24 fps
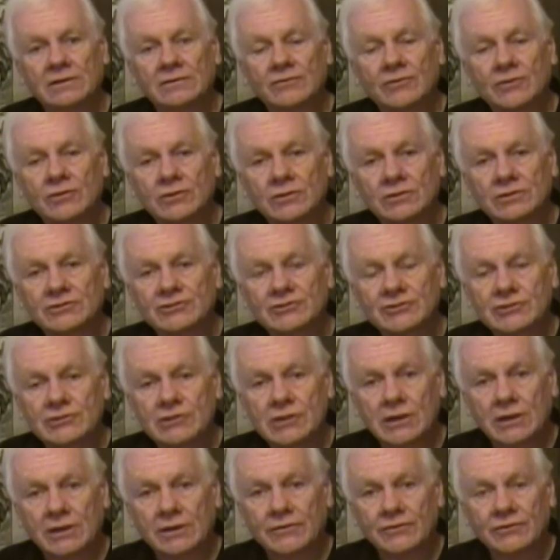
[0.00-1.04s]
And of
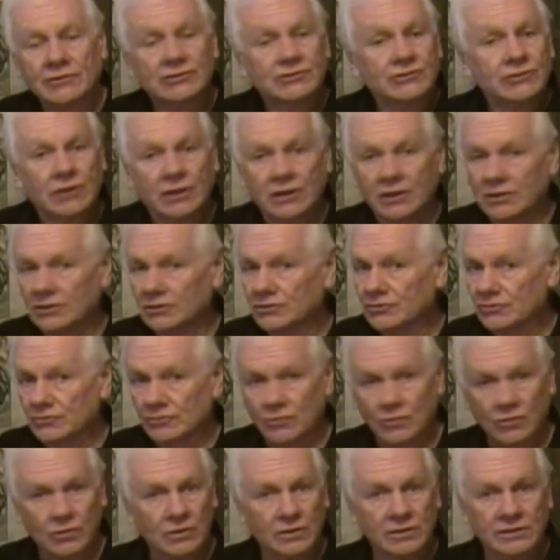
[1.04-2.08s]
course, they're starting
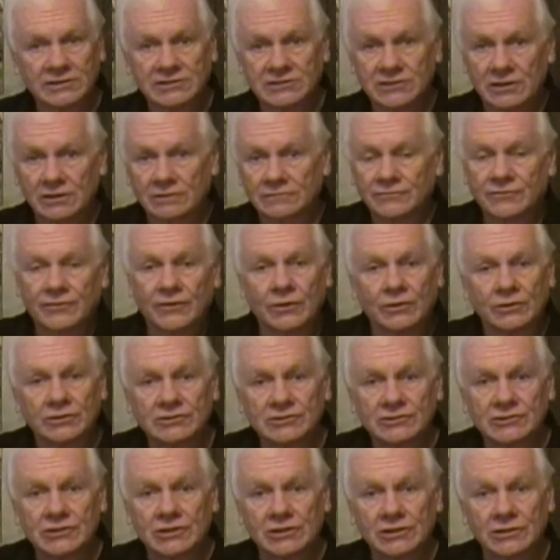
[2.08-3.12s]
to roll this up,
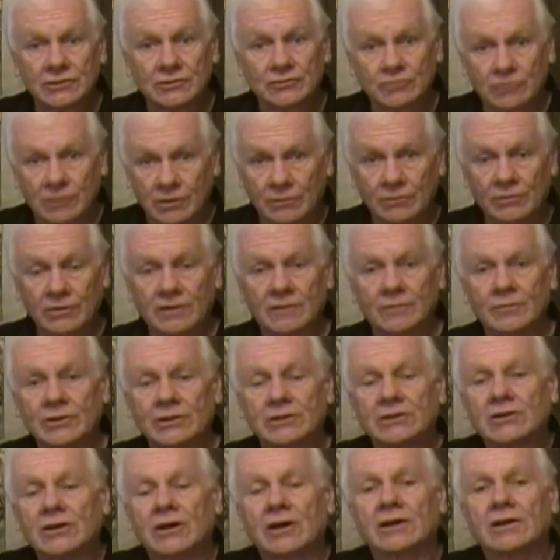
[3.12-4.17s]
folks, and it's what we've
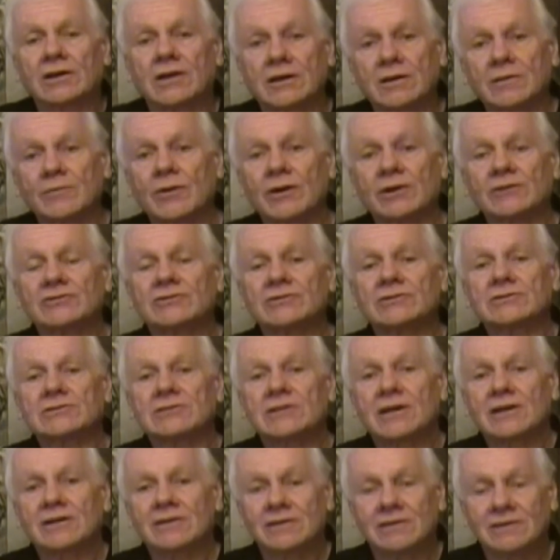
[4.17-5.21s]
been talking about
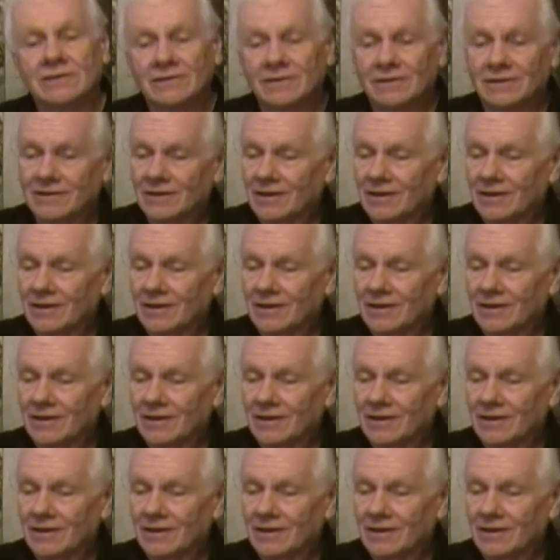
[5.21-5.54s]
since I,